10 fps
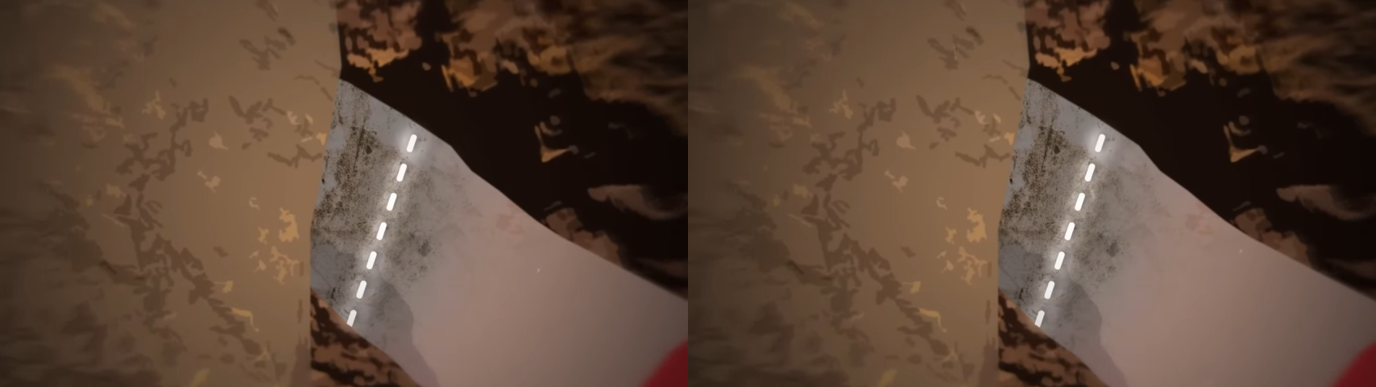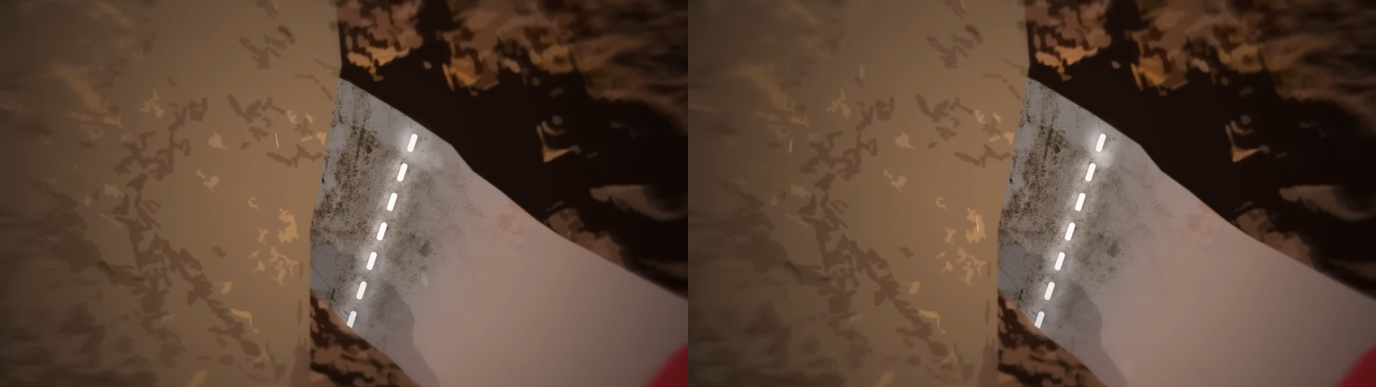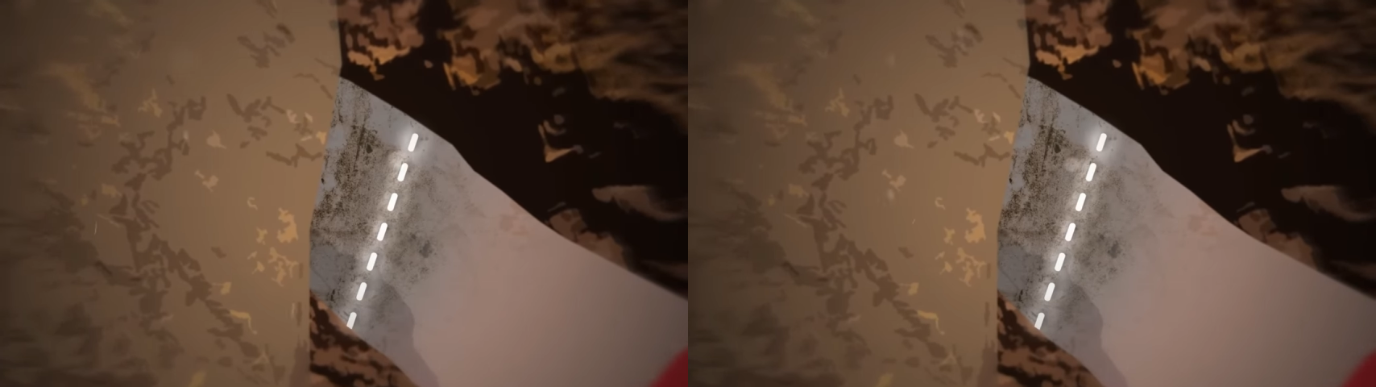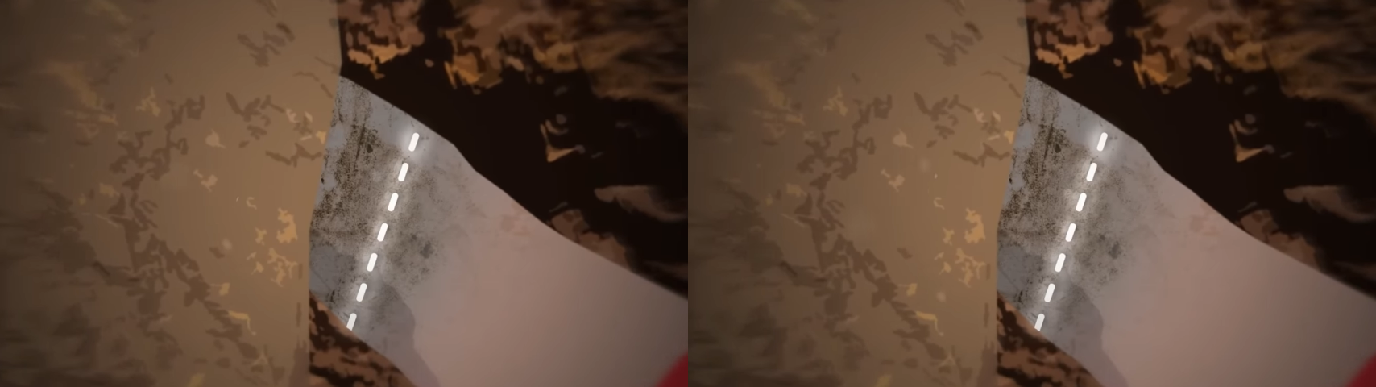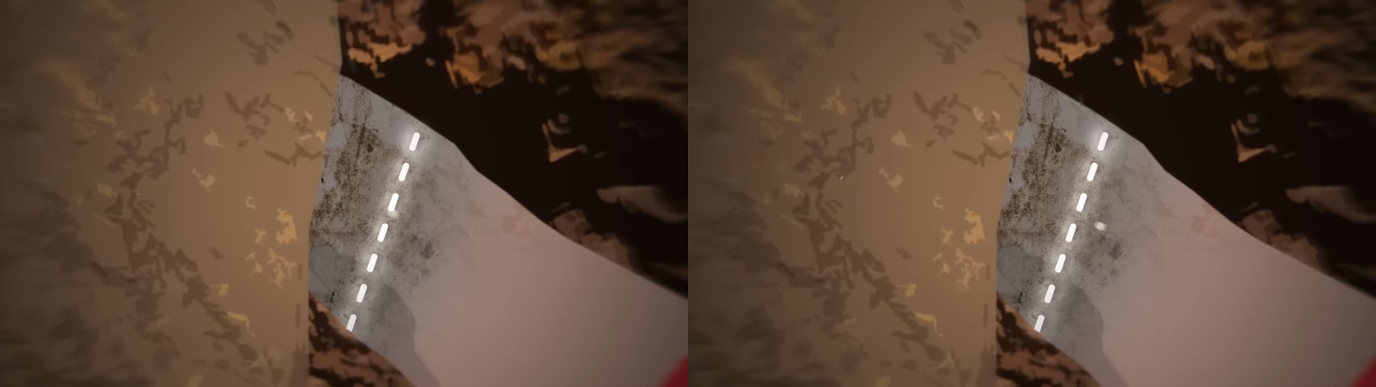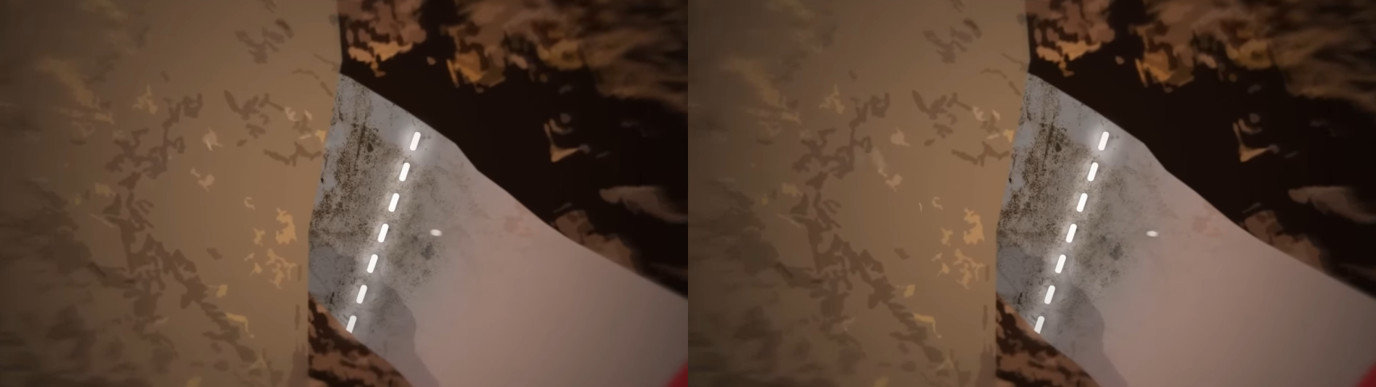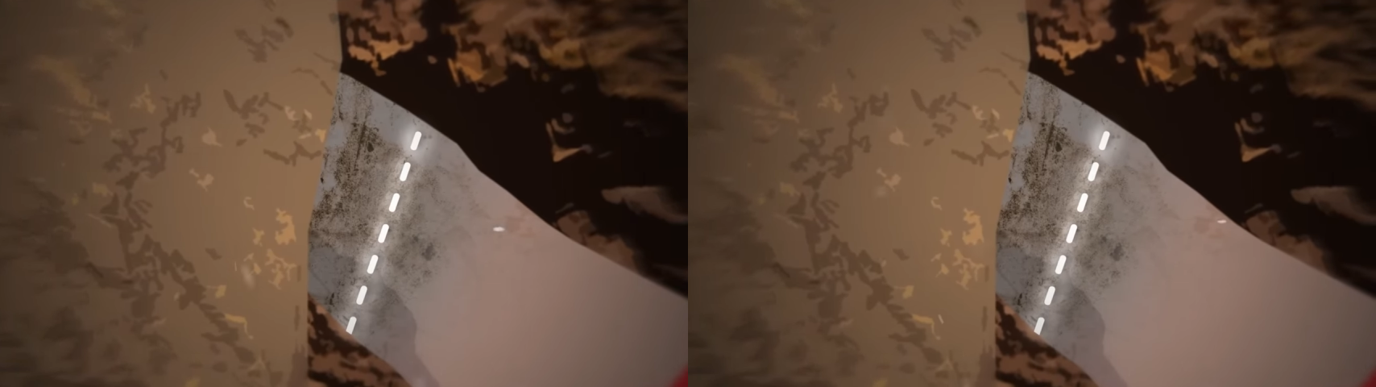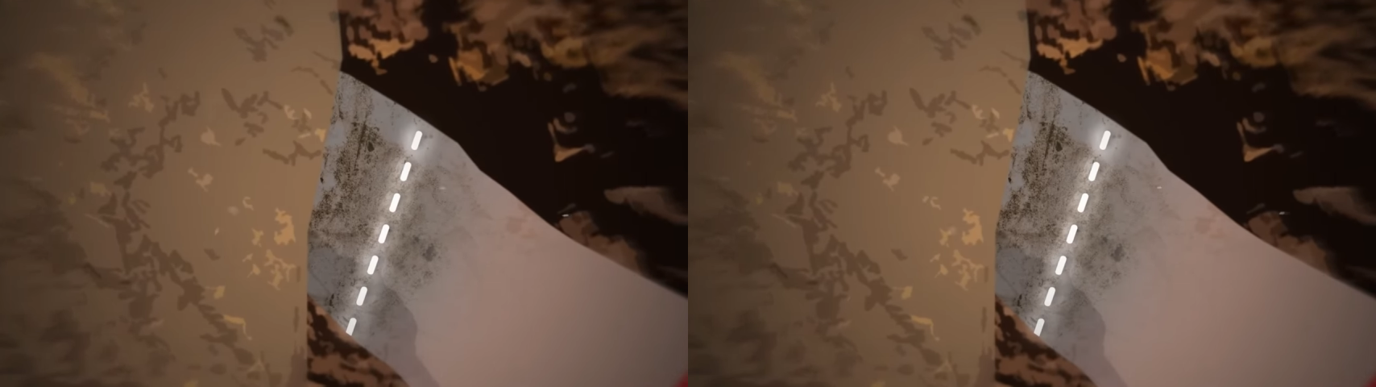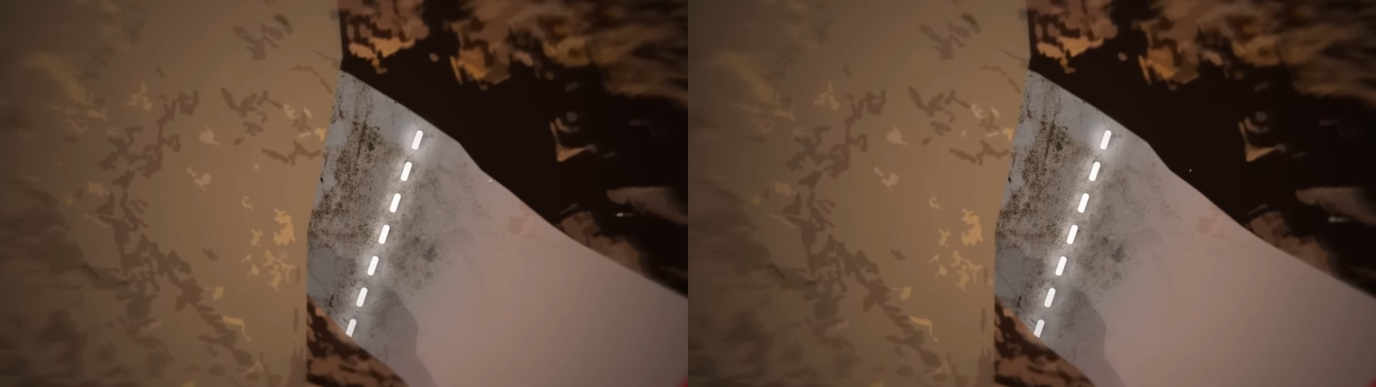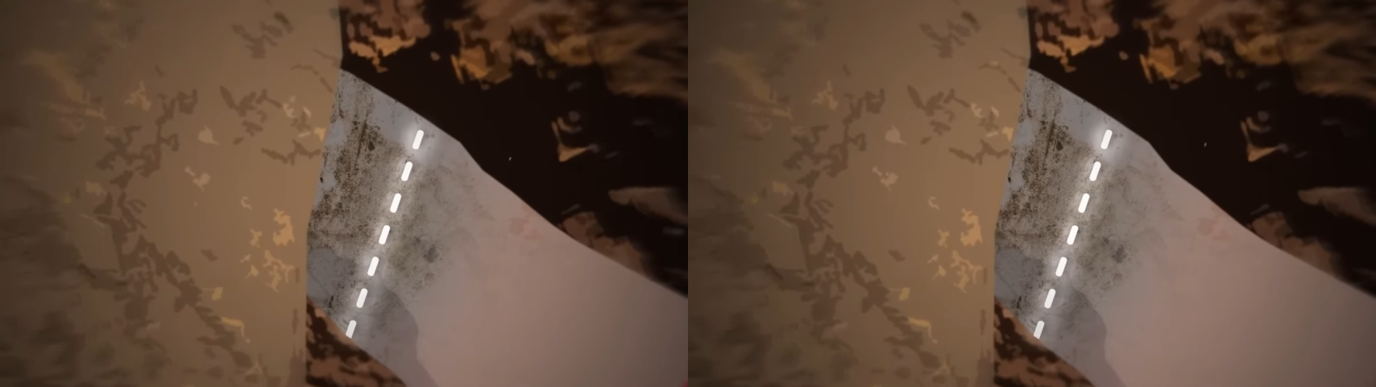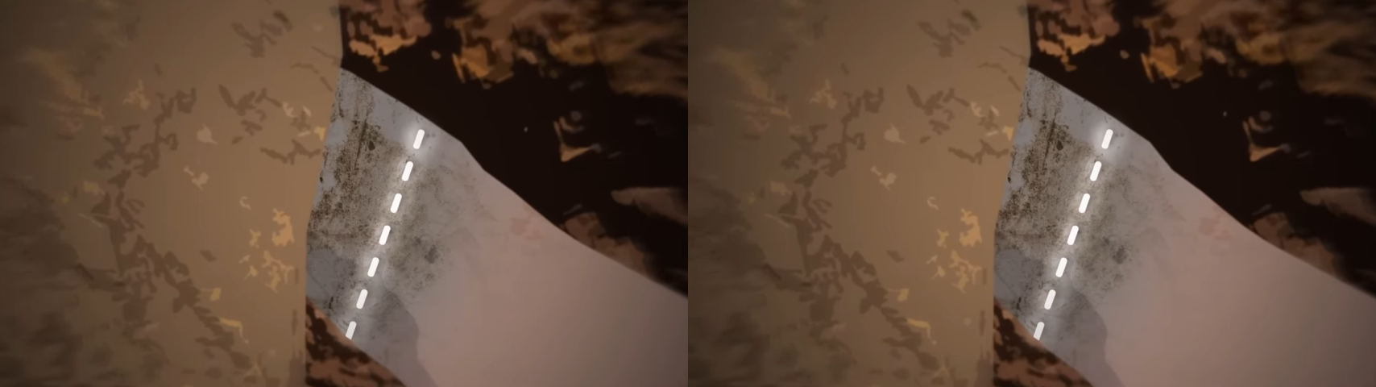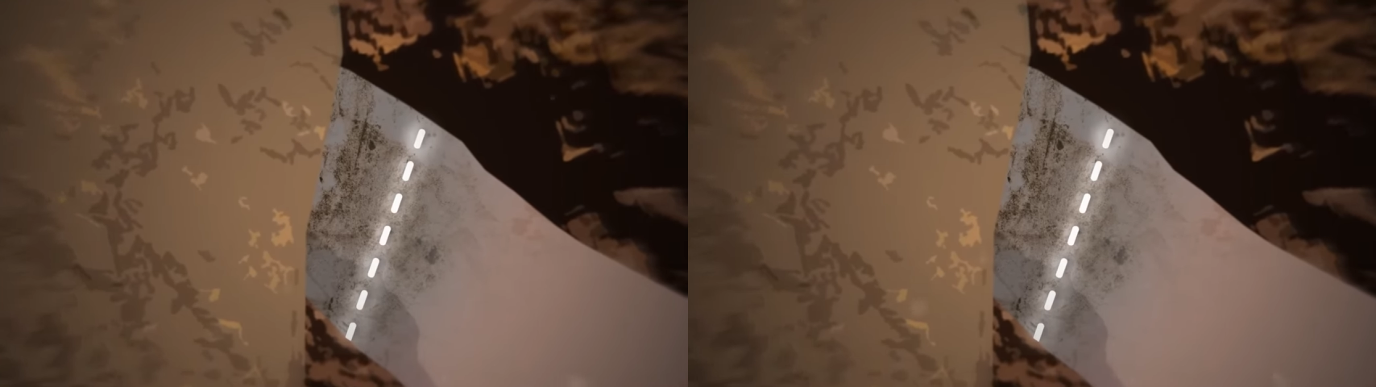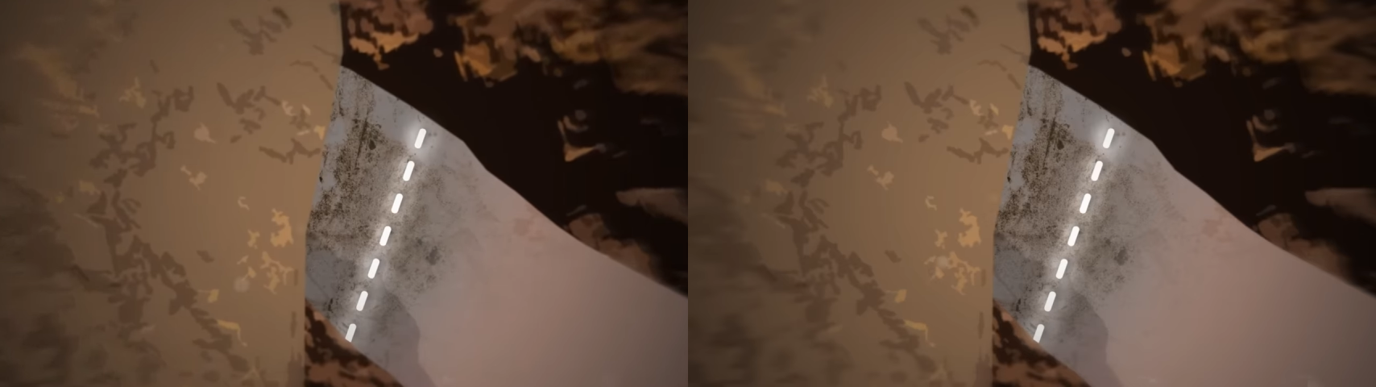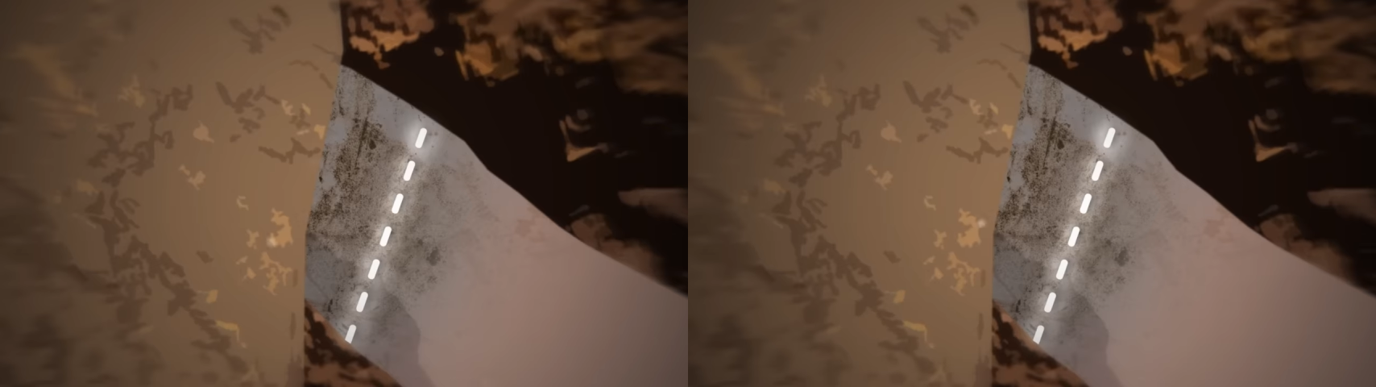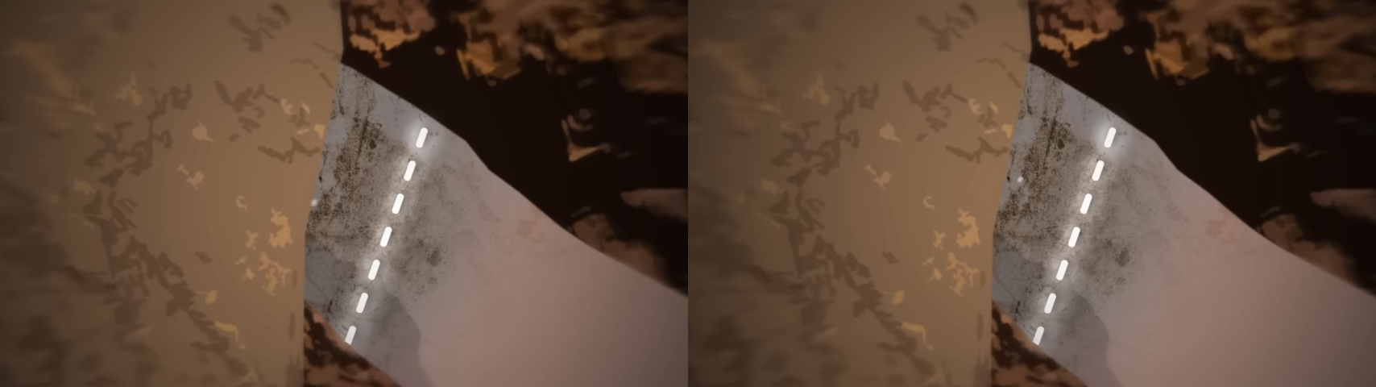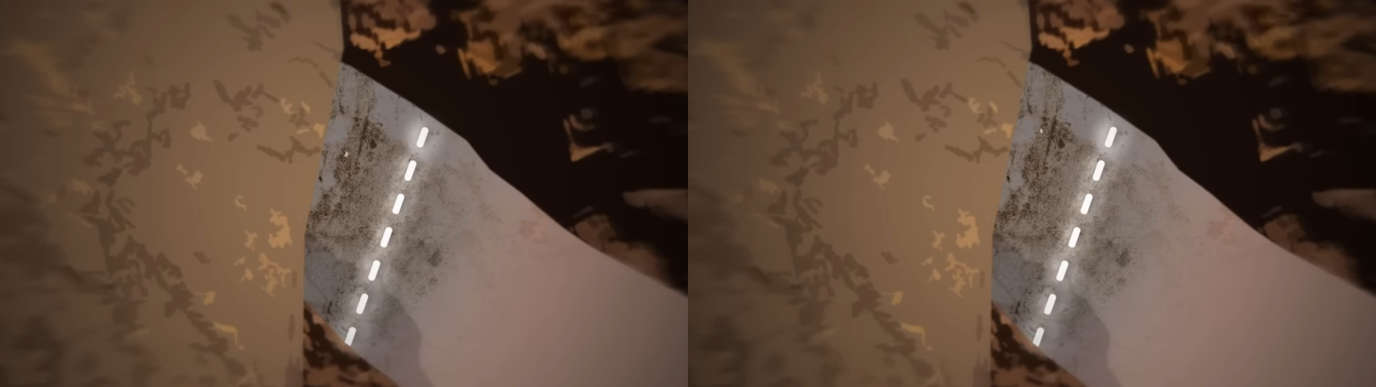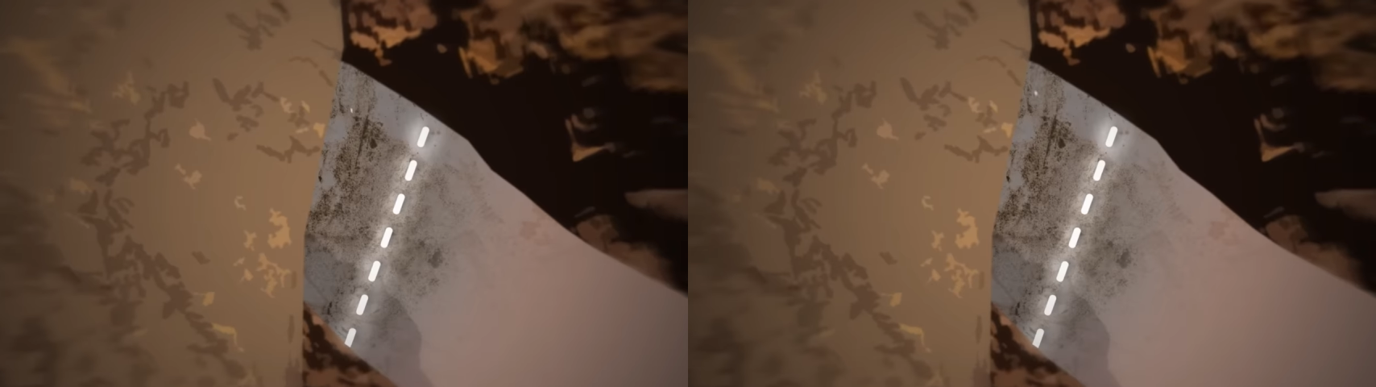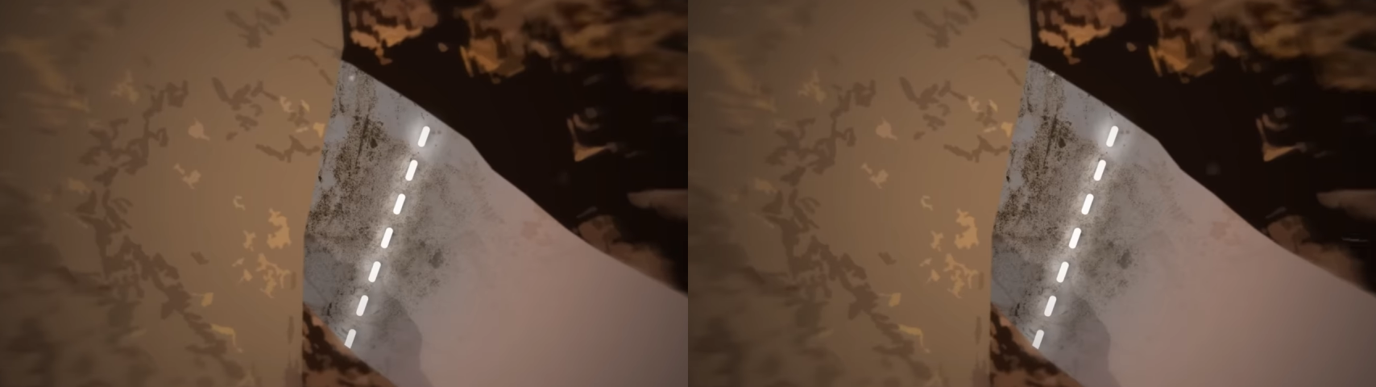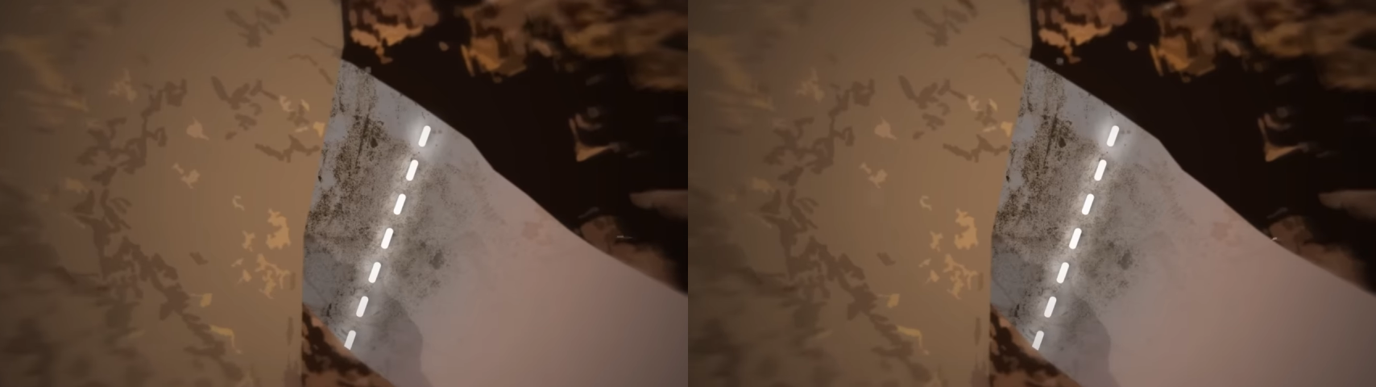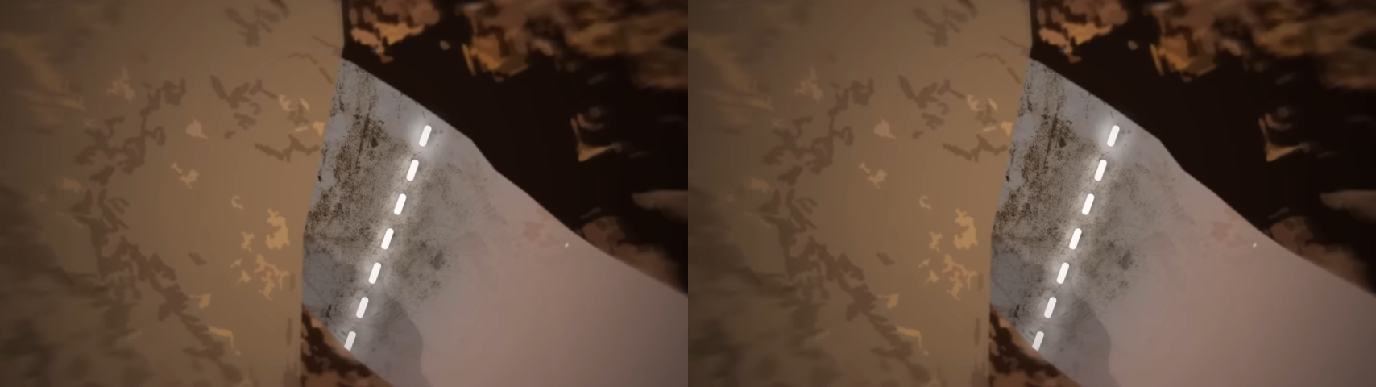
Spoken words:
(no speaker visible)